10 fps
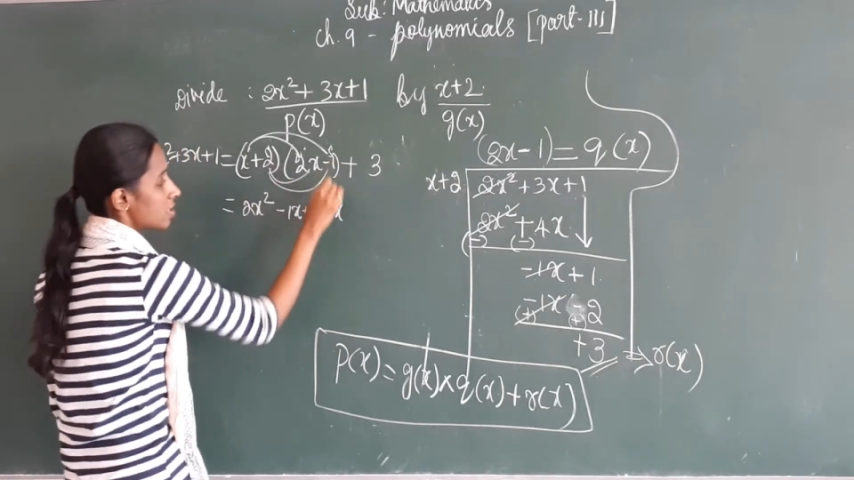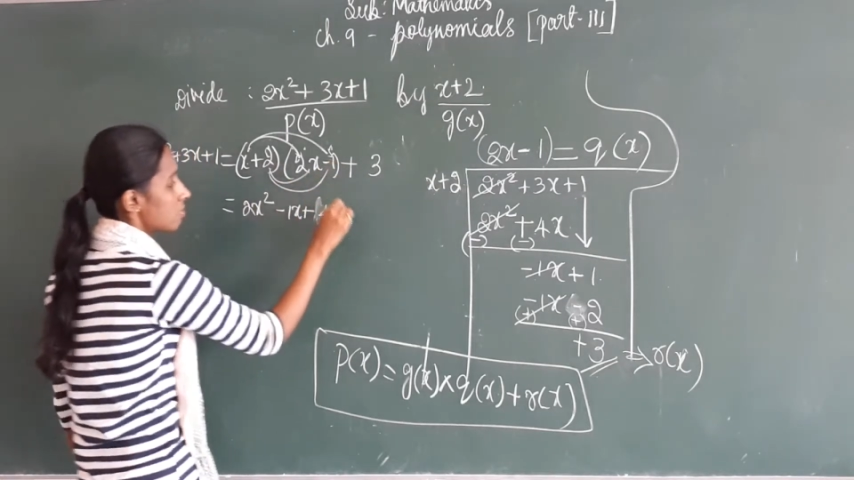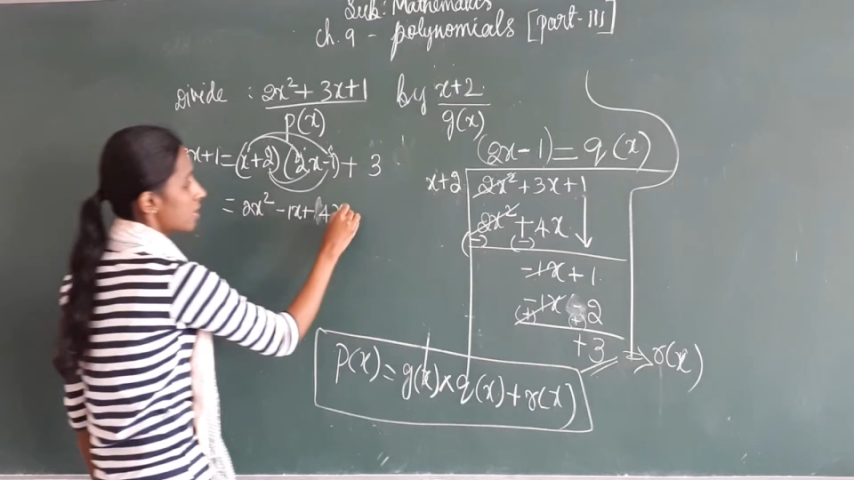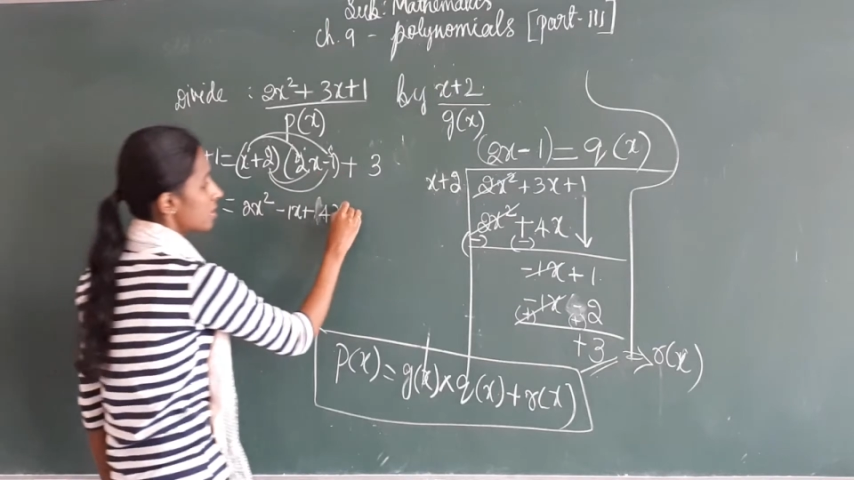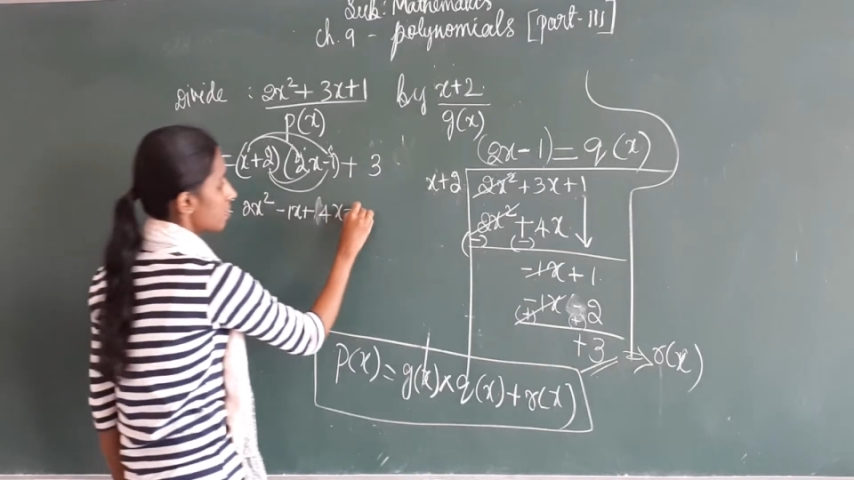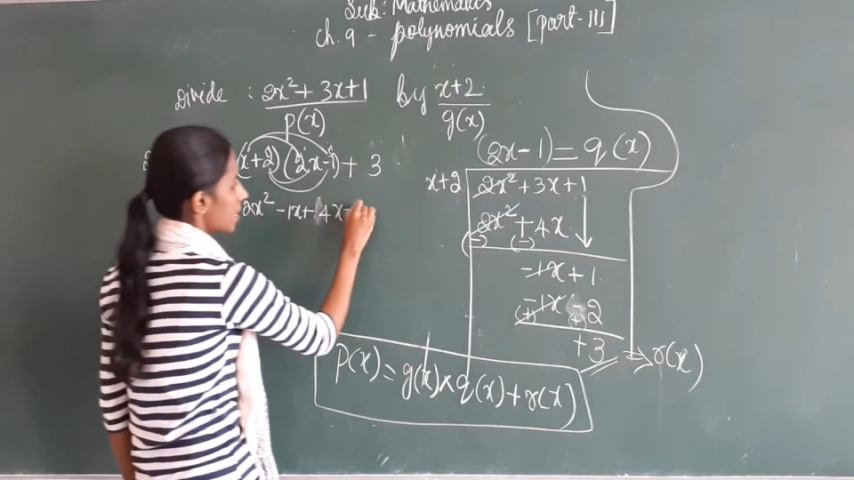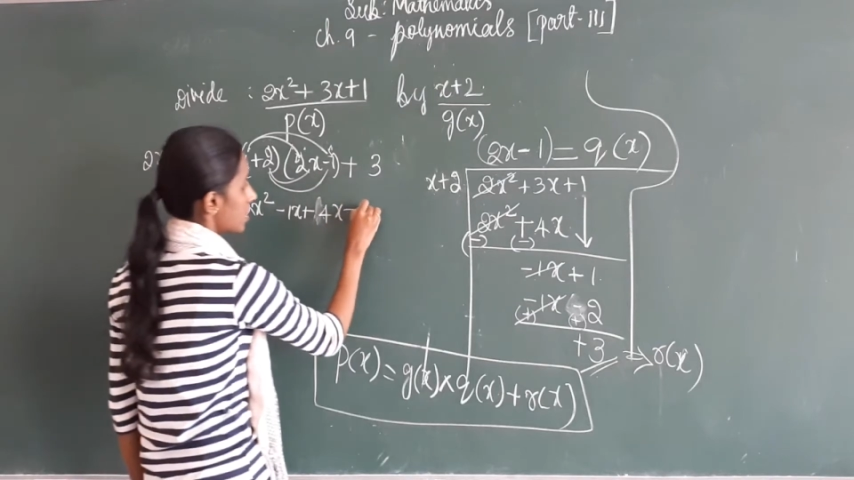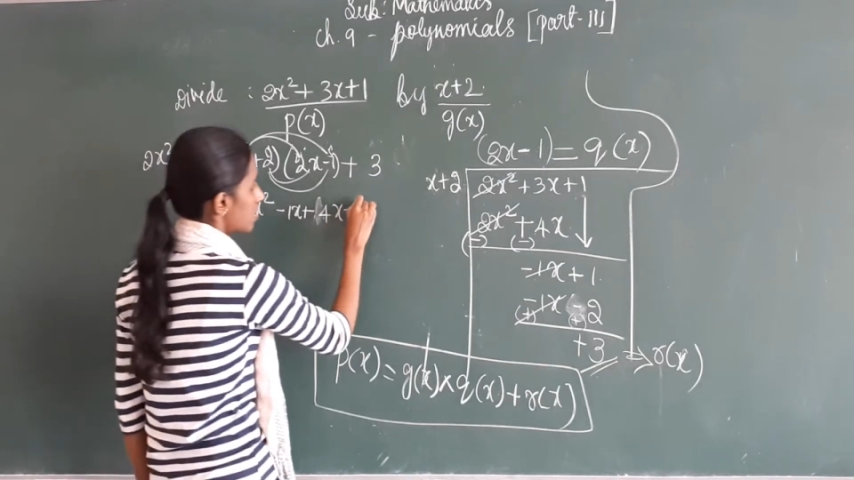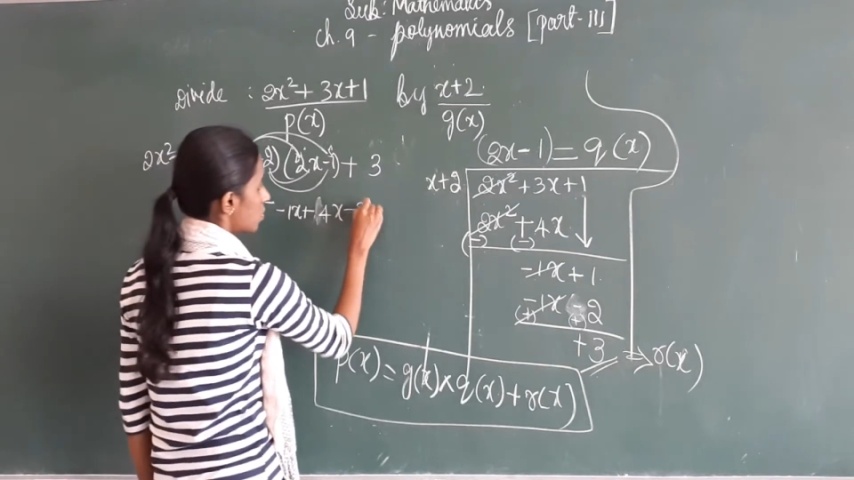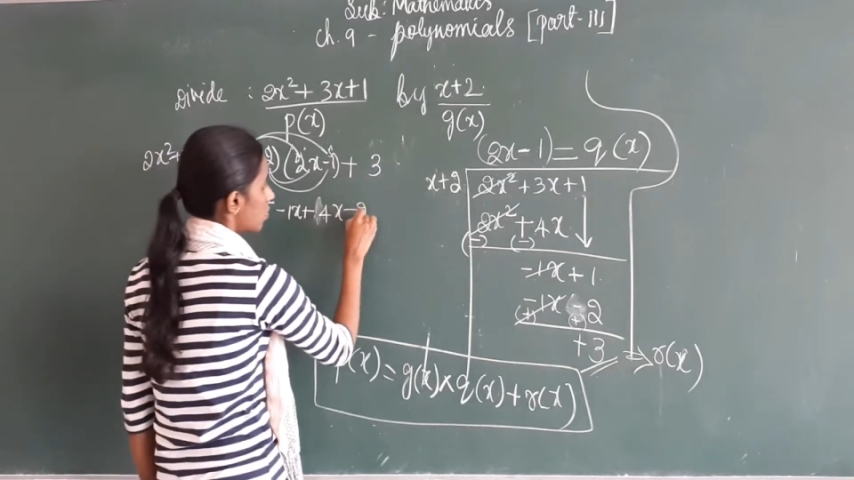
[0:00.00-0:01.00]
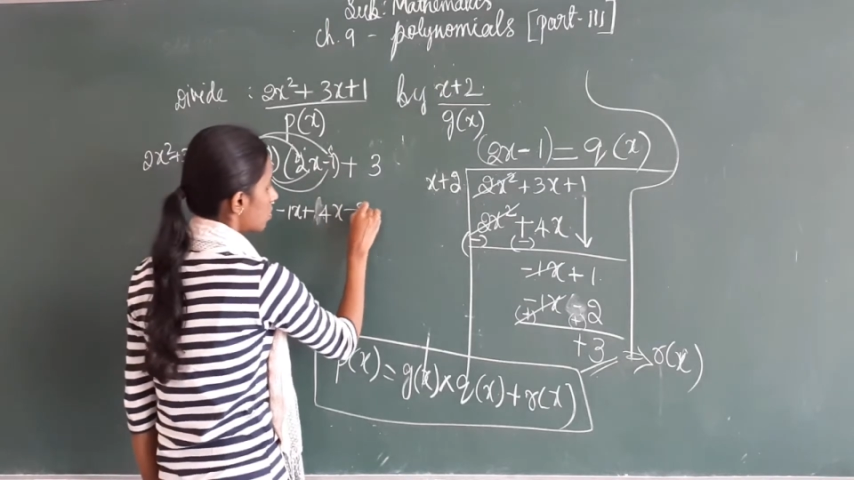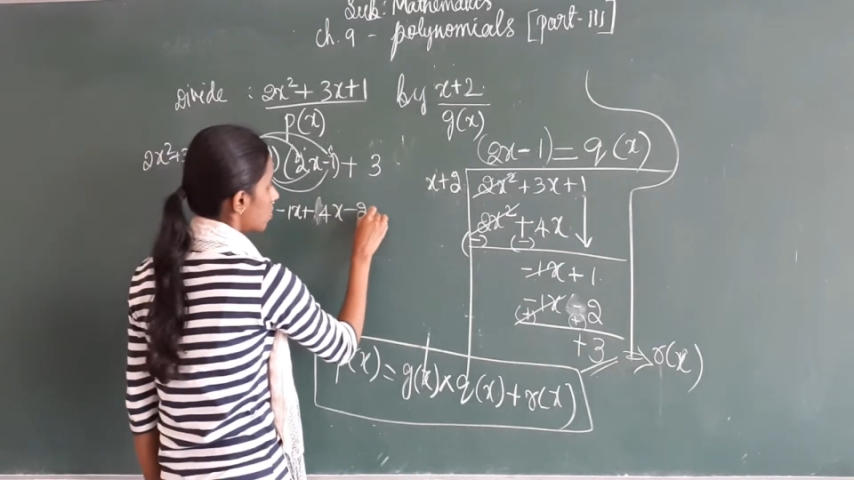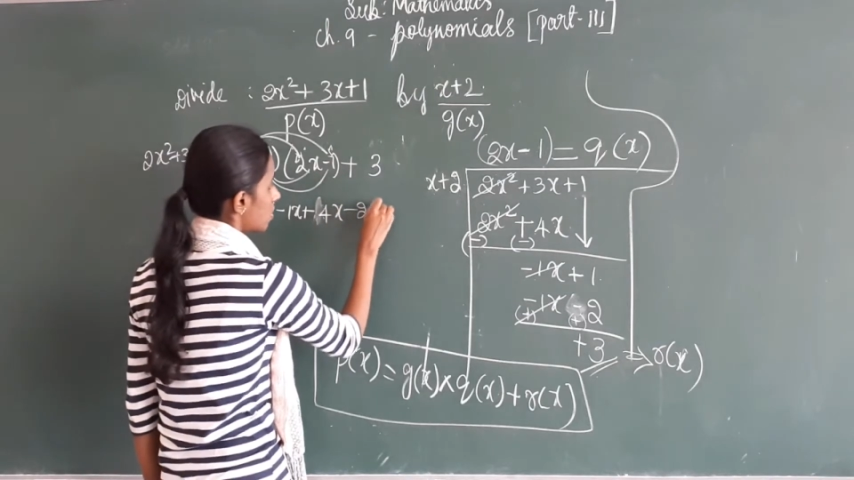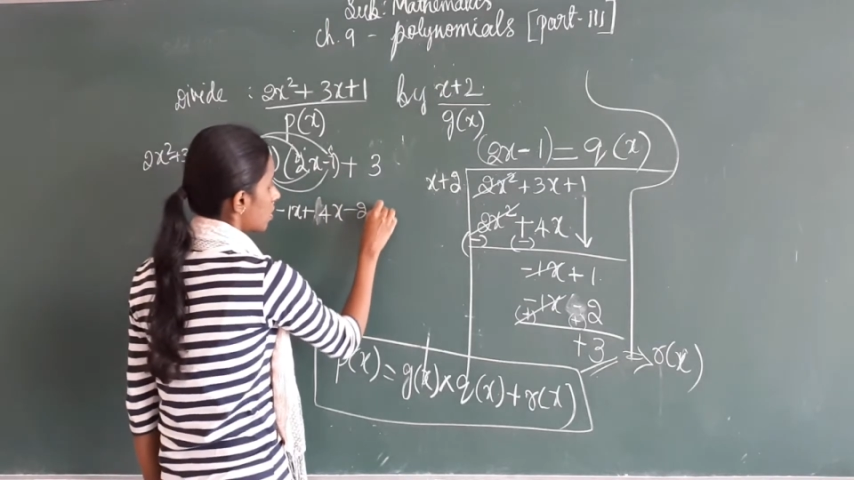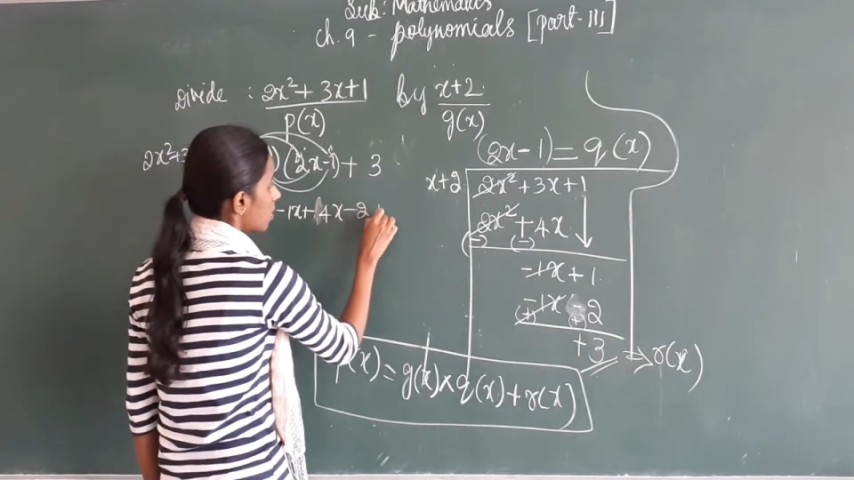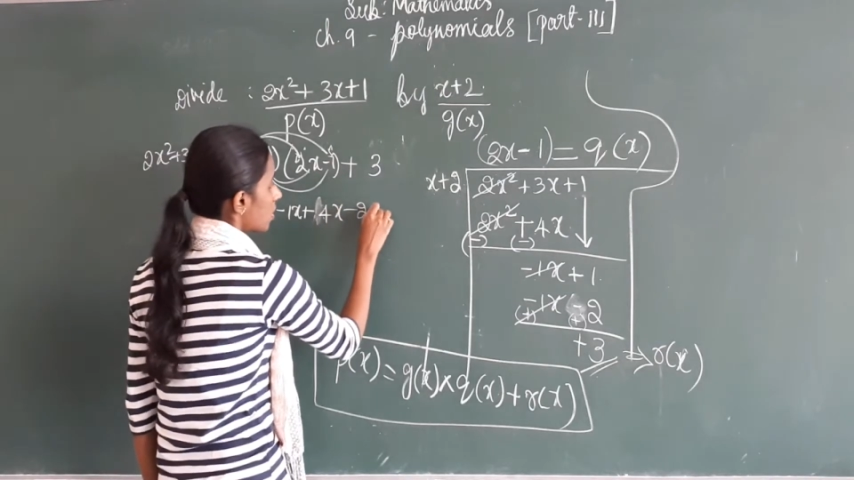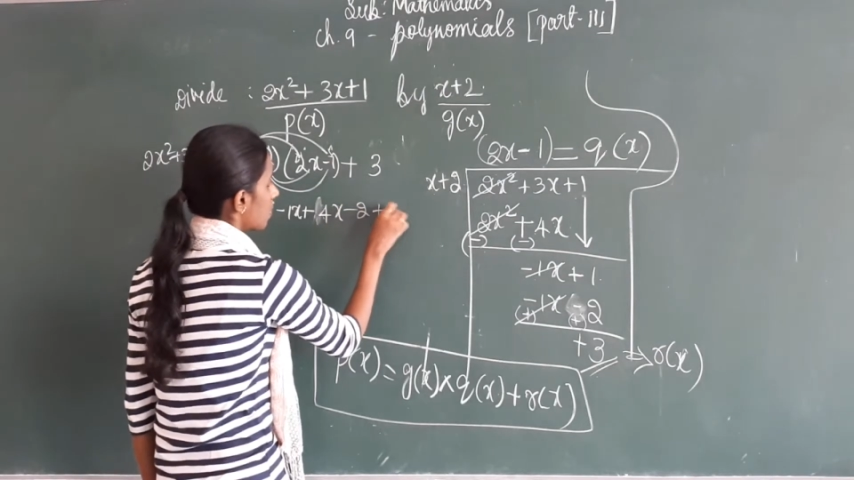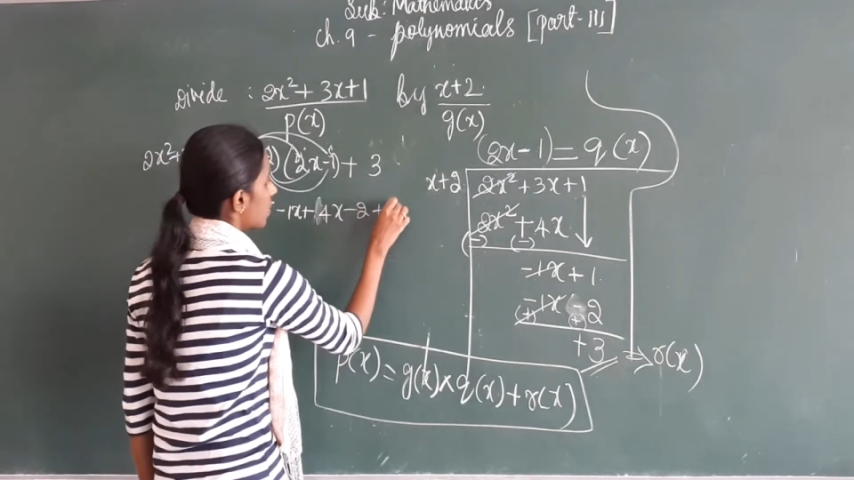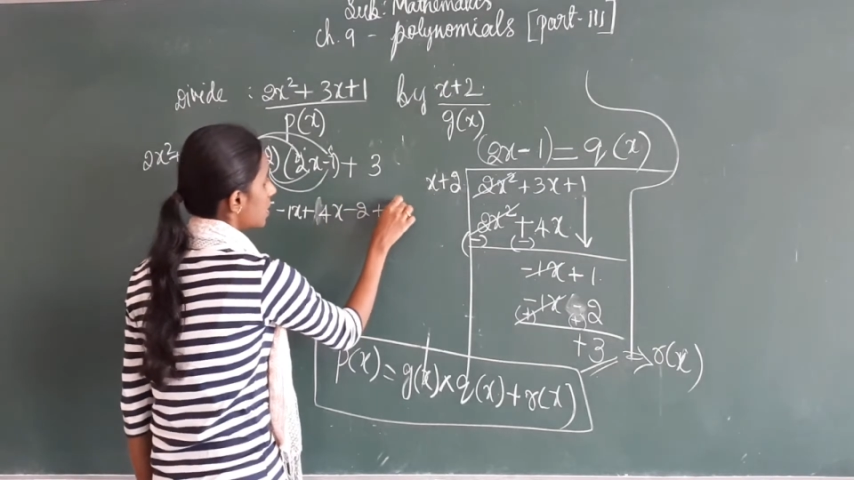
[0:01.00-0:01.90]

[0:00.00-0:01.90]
1 is minus 2